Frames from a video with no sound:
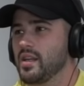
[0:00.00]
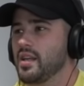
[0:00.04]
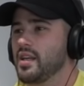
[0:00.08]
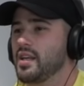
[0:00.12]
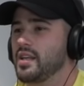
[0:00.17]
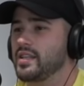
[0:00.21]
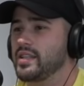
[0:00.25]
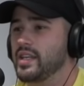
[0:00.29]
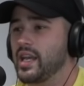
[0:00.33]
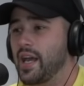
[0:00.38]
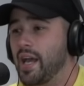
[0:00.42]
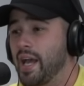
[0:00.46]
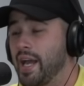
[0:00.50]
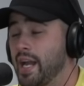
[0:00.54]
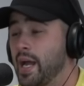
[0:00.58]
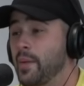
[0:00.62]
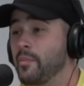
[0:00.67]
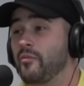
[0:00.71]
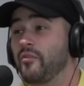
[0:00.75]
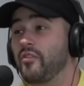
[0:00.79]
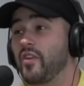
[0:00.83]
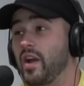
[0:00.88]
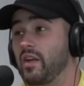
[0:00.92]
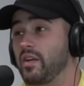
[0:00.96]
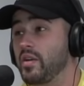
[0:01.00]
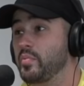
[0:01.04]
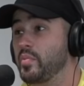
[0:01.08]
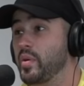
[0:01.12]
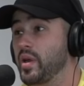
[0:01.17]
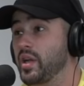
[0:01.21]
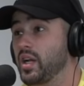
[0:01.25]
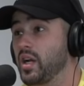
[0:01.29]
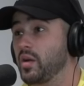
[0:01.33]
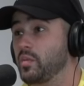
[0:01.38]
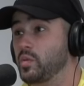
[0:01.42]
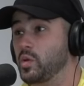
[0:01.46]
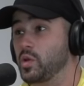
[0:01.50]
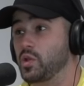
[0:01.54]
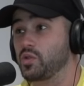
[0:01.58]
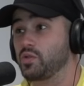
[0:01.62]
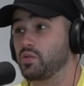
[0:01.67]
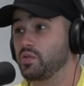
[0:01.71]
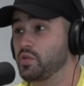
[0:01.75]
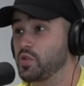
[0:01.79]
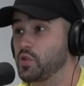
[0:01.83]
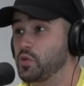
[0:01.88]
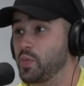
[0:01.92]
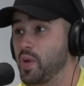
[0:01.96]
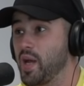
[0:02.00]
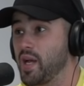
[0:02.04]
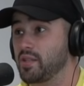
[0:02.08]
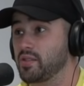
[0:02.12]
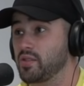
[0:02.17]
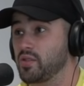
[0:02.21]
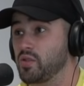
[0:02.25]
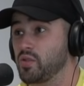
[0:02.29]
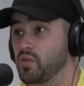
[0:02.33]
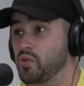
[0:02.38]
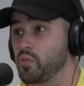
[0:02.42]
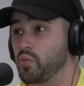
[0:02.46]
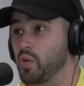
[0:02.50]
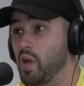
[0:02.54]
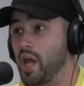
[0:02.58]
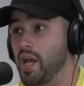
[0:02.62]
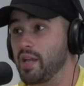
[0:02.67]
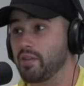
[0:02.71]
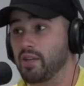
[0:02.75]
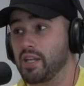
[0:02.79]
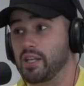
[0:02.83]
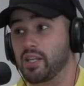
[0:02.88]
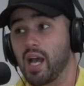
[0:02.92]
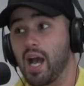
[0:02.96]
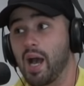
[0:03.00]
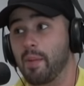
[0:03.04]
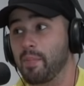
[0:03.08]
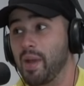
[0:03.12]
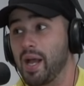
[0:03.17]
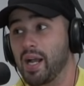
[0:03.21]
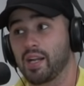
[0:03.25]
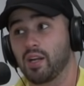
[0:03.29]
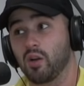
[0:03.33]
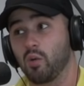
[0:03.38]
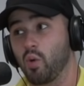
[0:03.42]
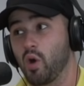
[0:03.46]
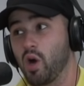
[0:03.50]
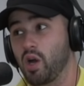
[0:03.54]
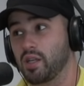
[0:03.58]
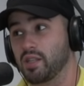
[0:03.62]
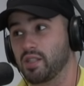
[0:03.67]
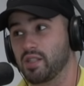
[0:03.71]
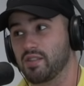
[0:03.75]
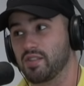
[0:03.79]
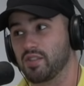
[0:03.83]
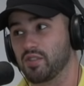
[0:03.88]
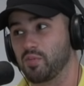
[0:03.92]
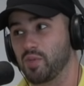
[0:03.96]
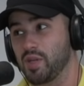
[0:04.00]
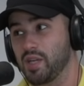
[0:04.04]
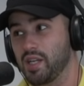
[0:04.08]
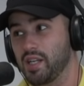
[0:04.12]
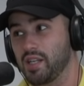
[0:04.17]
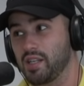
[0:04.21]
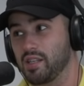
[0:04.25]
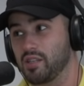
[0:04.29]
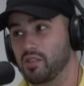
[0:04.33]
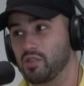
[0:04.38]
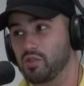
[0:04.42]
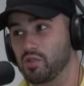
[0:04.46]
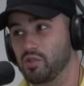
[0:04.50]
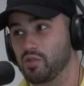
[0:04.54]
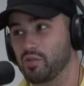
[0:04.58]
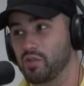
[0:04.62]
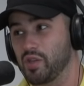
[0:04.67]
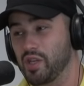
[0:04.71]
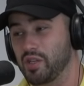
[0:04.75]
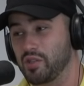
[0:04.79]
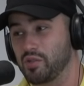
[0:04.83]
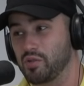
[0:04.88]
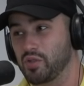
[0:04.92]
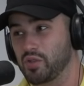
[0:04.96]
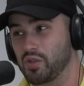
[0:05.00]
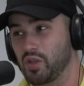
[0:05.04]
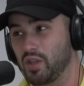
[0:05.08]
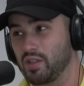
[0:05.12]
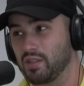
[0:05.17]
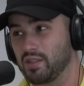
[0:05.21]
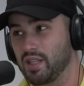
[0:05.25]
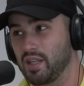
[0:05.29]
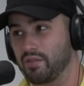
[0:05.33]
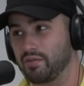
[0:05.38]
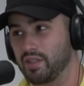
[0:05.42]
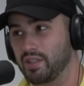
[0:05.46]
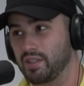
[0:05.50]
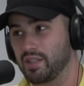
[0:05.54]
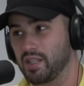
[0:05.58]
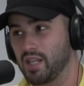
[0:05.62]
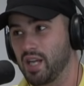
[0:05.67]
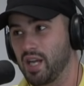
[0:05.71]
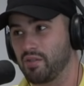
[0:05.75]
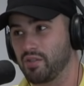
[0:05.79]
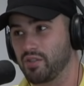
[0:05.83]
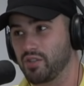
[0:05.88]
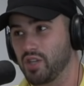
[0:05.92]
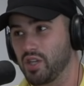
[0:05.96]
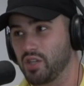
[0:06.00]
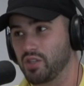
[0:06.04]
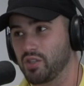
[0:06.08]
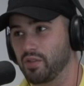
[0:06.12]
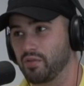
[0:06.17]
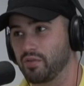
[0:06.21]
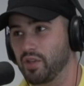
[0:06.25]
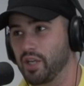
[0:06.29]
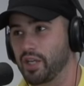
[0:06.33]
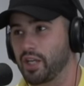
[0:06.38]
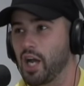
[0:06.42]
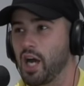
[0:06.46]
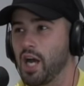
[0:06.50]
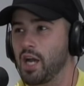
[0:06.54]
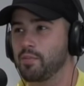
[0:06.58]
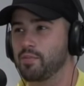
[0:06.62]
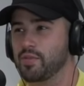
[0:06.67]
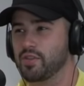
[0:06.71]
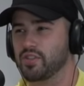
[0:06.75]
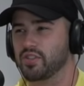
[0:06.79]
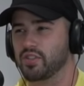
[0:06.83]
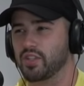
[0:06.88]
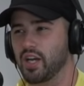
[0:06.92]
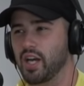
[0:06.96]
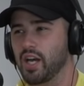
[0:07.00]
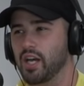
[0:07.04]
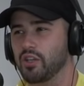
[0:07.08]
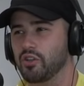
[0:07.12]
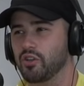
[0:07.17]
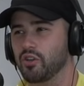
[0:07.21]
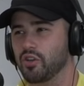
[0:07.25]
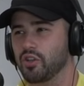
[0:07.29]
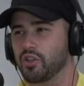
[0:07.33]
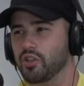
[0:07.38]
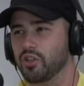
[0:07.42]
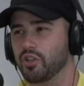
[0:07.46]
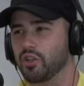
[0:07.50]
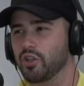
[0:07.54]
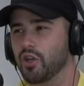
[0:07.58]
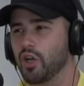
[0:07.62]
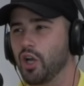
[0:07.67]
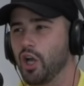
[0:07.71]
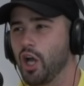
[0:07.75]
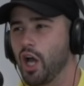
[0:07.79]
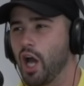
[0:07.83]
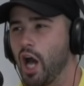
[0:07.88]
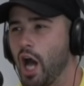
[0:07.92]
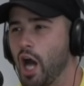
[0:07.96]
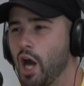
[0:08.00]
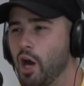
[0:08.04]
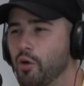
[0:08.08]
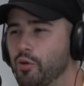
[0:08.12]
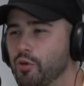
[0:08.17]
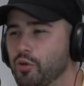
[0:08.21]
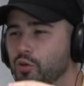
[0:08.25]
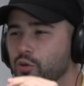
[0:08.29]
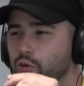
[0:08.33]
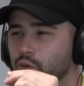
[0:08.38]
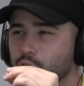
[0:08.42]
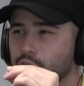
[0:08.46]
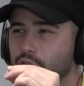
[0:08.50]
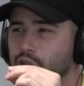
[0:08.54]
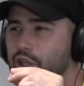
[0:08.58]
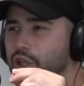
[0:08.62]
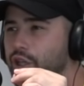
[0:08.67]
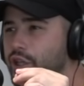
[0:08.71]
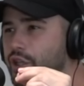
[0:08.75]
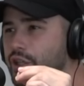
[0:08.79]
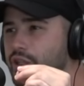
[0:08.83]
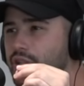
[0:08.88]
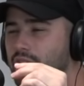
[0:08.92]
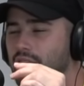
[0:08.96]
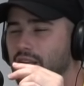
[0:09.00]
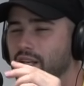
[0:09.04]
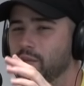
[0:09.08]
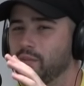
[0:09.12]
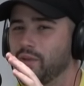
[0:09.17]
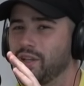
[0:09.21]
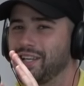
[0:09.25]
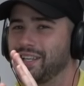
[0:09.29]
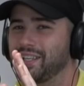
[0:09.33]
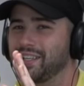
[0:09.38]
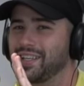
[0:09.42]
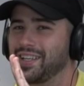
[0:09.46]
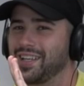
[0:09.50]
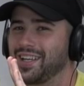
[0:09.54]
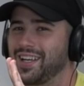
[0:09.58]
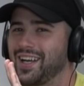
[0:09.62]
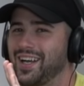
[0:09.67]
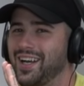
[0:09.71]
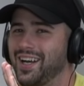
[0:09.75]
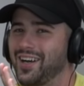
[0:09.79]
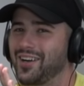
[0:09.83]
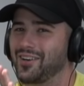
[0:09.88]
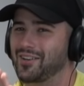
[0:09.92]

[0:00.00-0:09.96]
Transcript: Yeah. And I'm very big on mutual respect too. Yeah. And like, like I'm not going to walk into this meeting and you and you start leveling the conversation of like, I'm this guy. You're here. How do we? And I'm like, right.